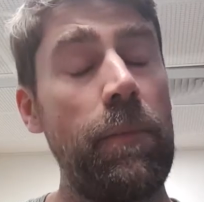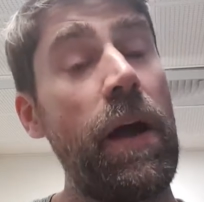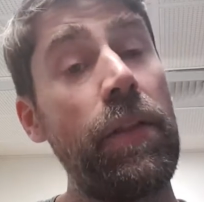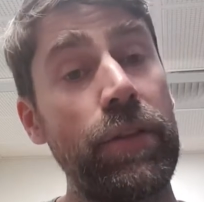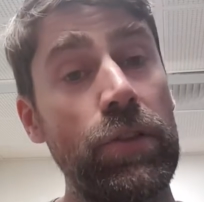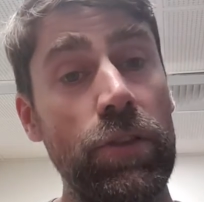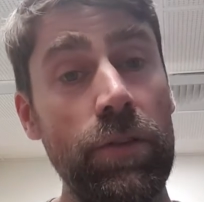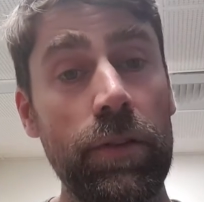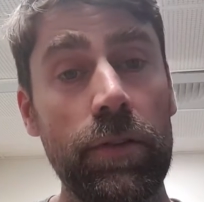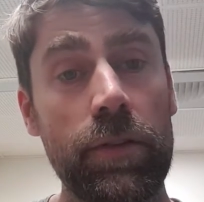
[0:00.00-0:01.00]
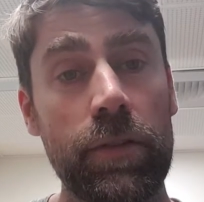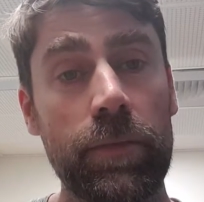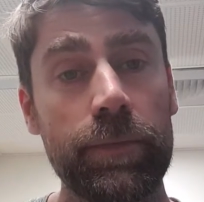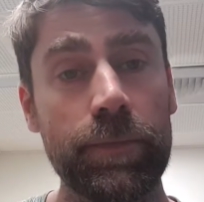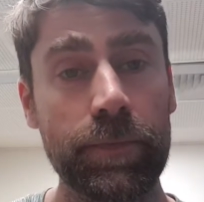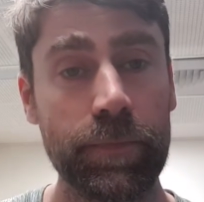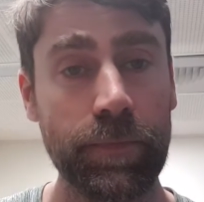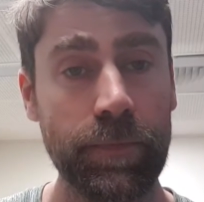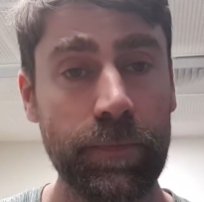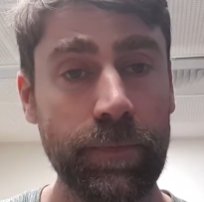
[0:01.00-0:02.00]
other students.
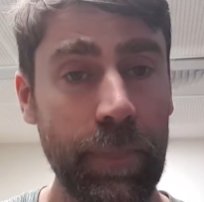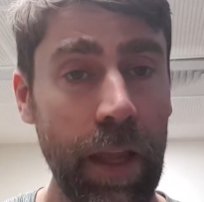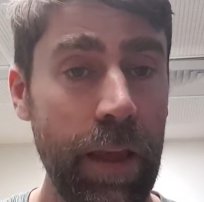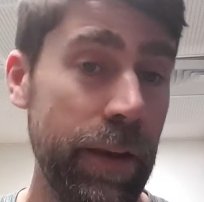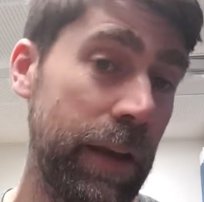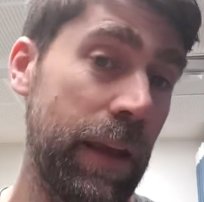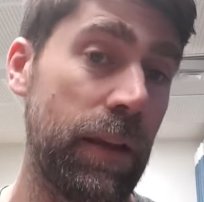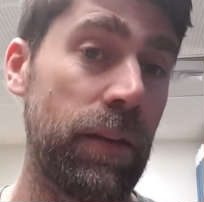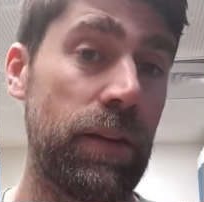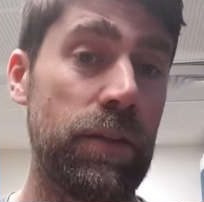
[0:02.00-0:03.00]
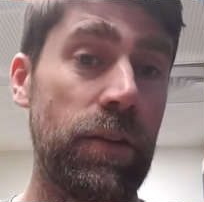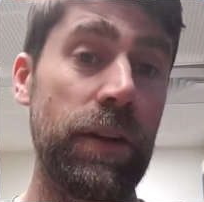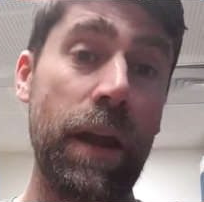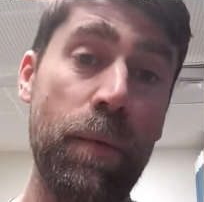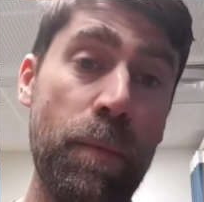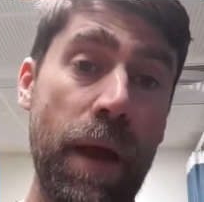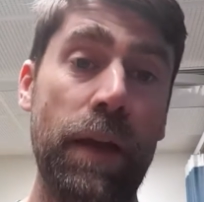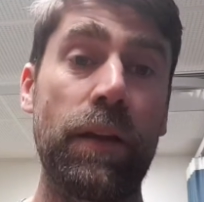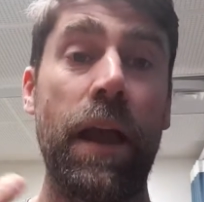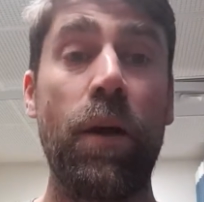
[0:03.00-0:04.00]
And again, coming
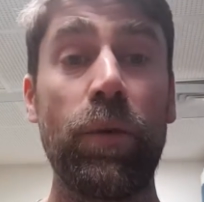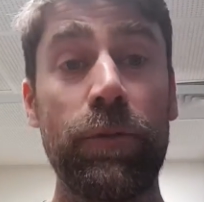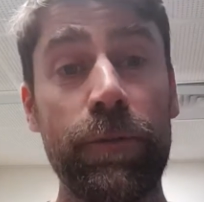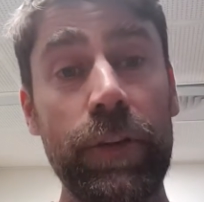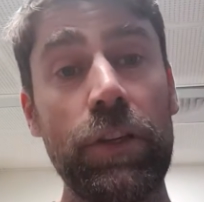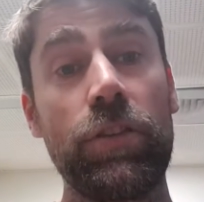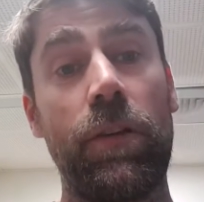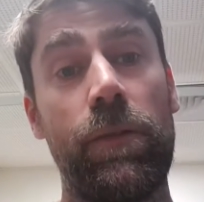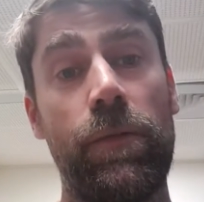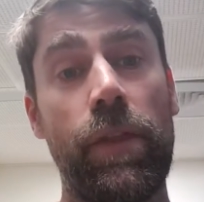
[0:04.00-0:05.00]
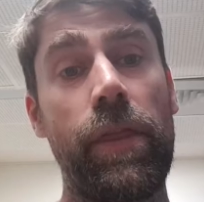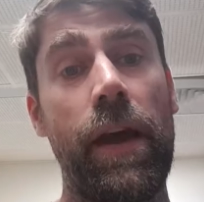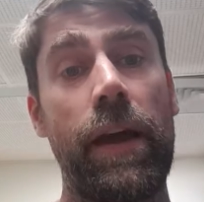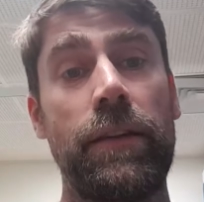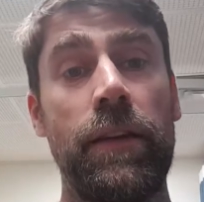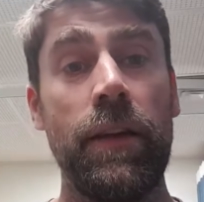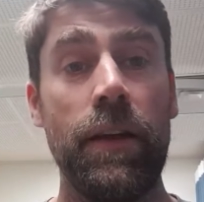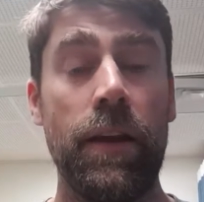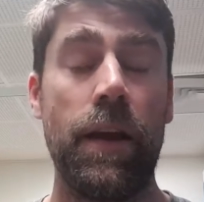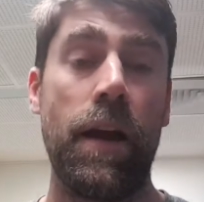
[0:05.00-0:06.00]
back, how we'd finish off with that
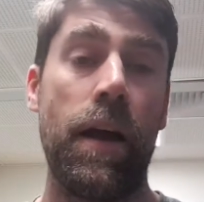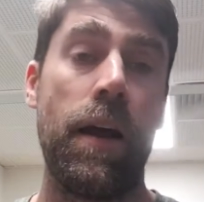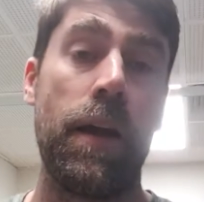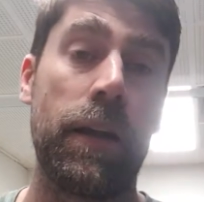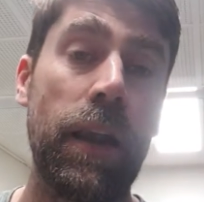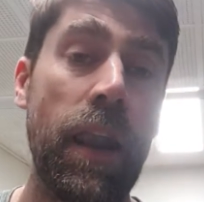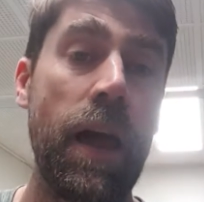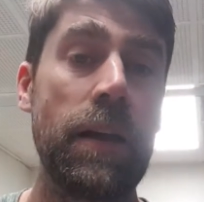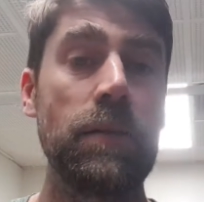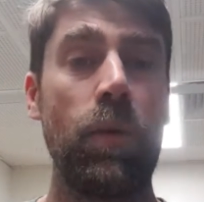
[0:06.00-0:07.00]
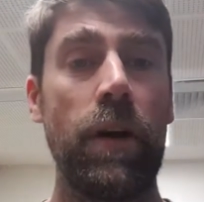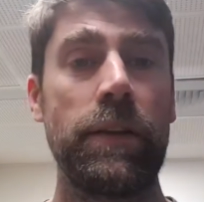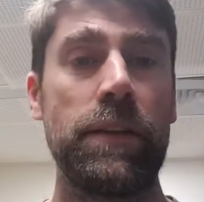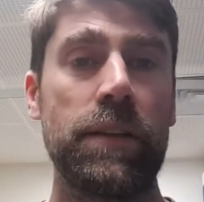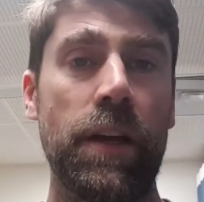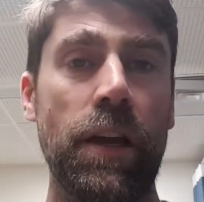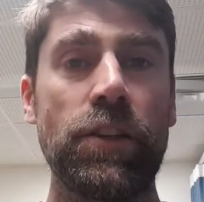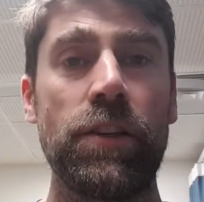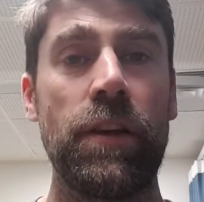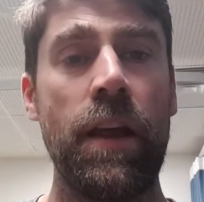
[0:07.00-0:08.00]
class-wide
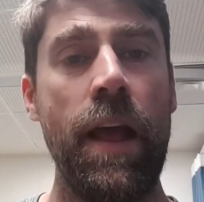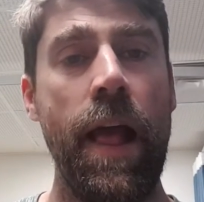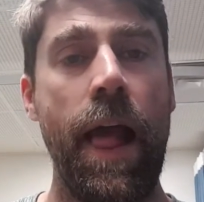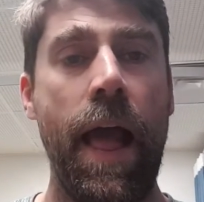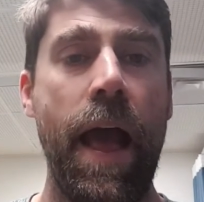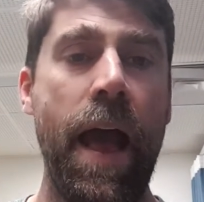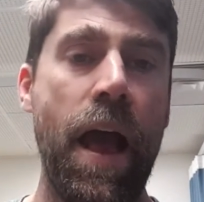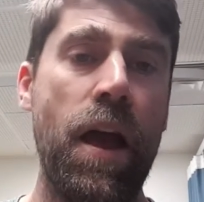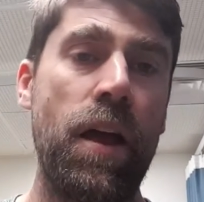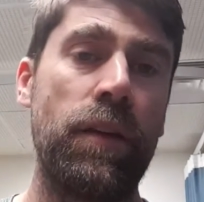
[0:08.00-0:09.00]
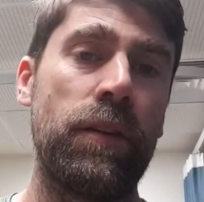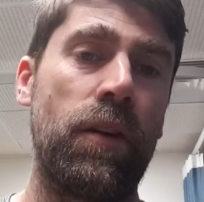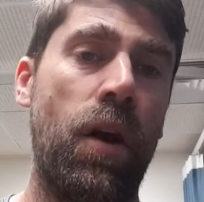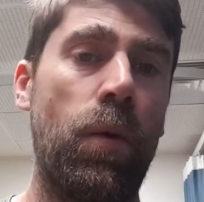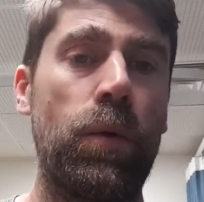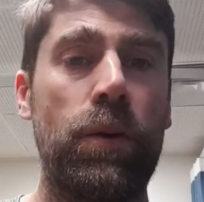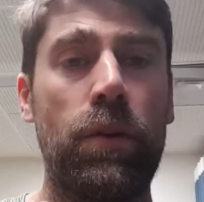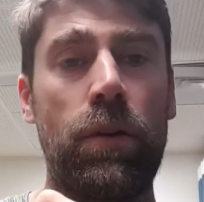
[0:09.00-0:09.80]
discussion. And I would